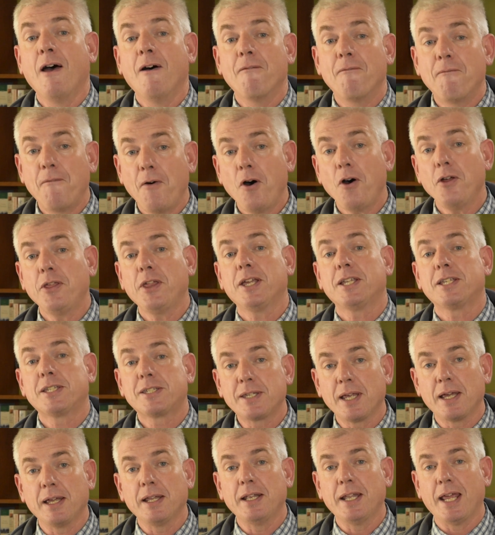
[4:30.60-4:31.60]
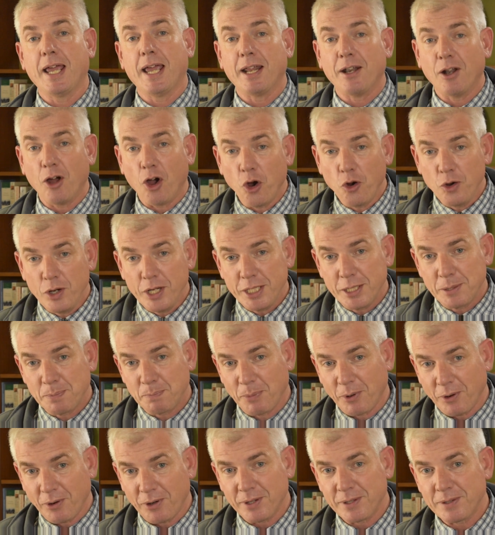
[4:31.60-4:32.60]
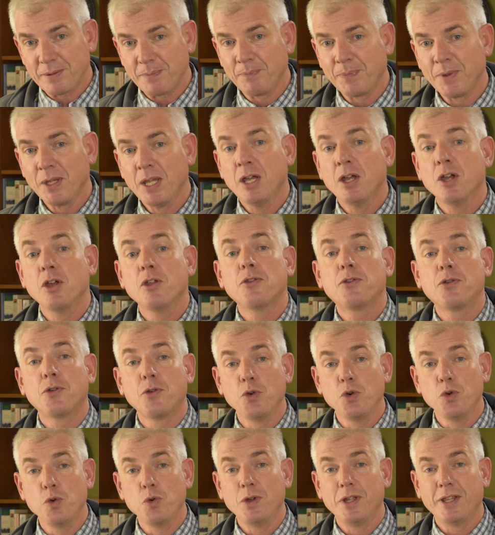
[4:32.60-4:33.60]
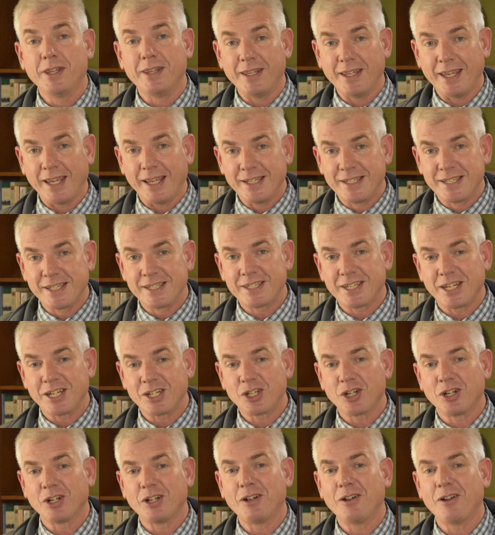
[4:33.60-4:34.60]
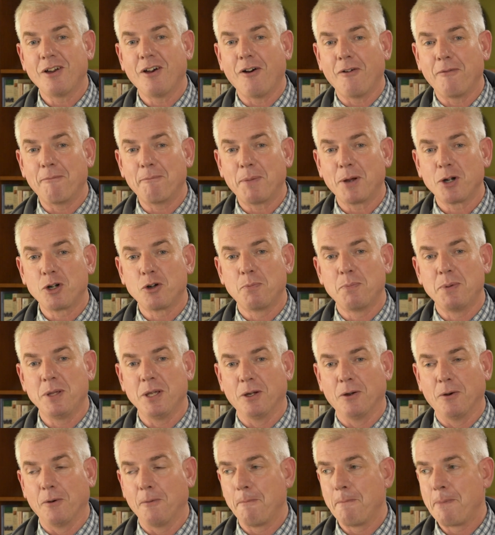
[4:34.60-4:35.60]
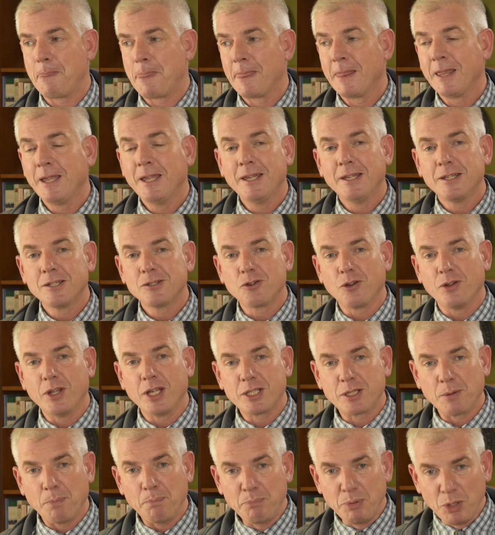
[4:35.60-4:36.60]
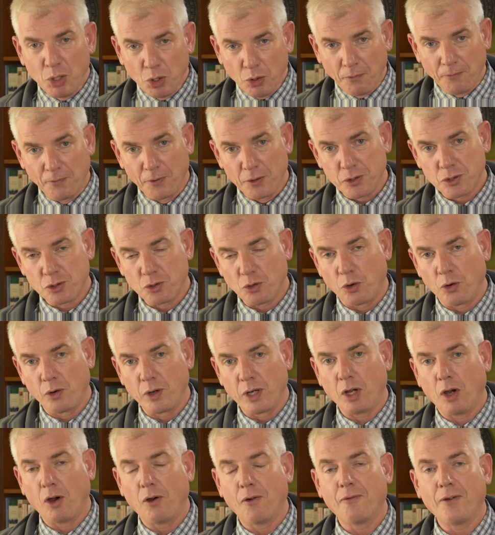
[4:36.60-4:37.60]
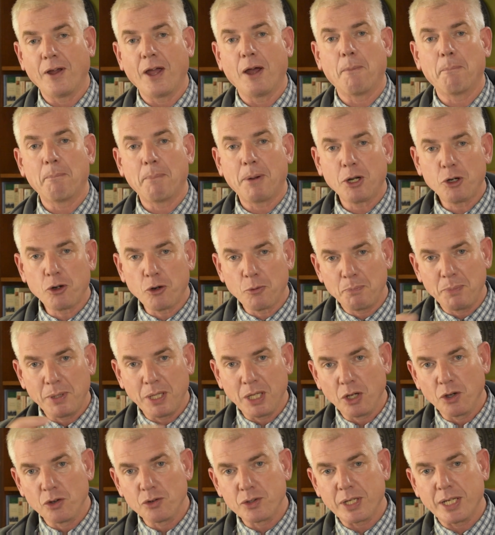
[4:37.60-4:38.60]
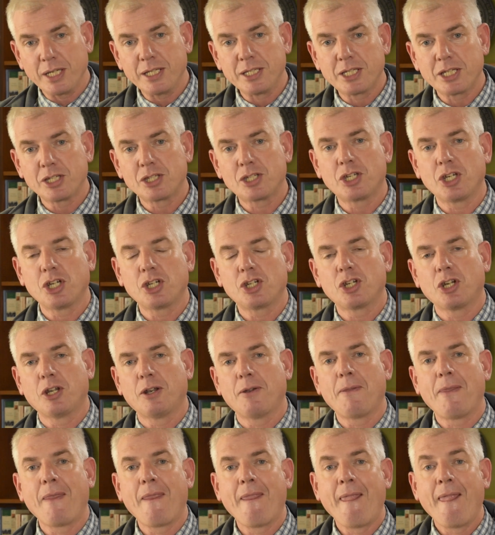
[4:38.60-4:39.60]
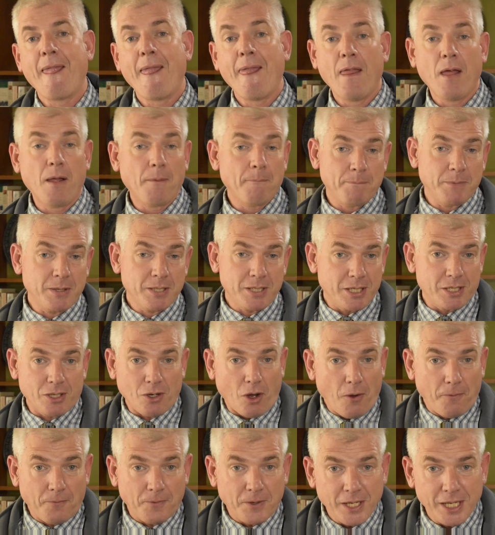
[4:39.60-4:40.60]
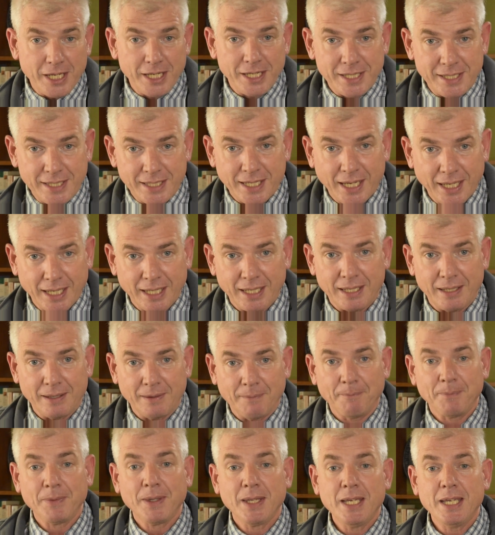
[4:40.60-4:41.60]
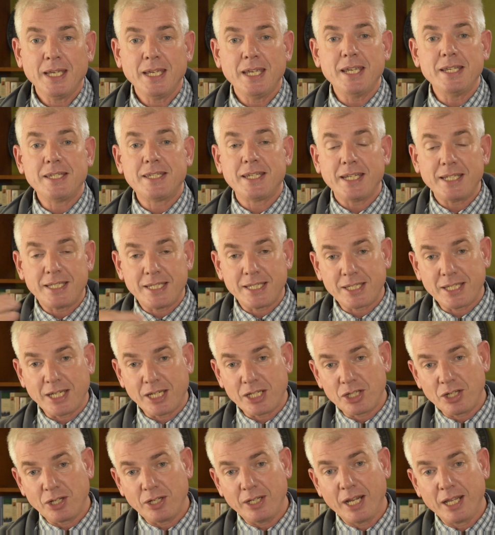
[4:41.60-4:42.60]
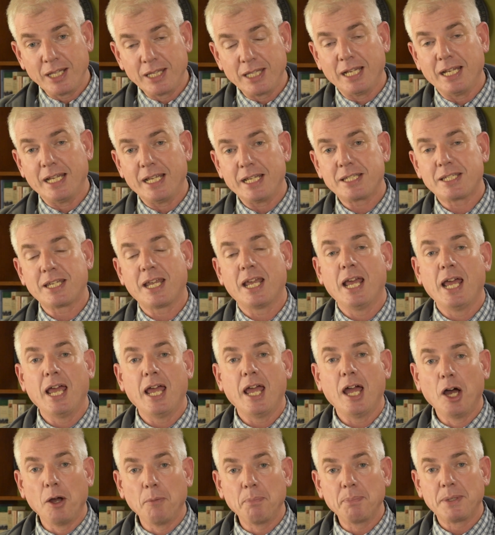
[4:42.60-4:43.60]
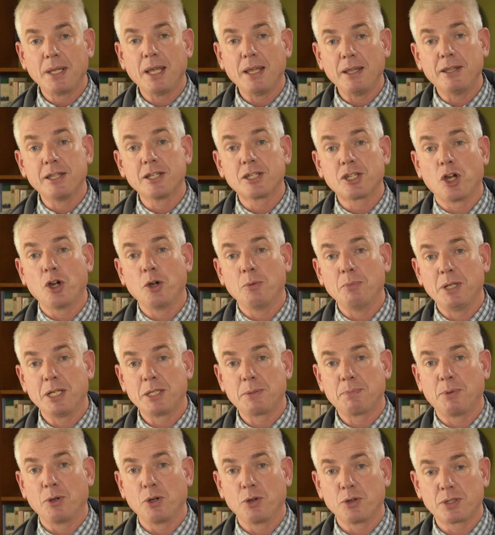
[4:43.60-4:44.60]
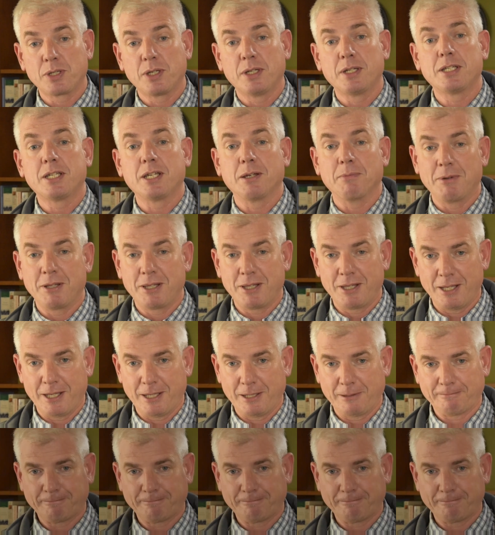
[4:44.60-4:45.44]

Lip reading: Father, Son, and Holy Spirit, through the intercession of Padre Pio. So that's a beautiful story of how Padre Pio's intercession, this is after he's dead, his intercession nonetheless helped this homeless person, Timothy.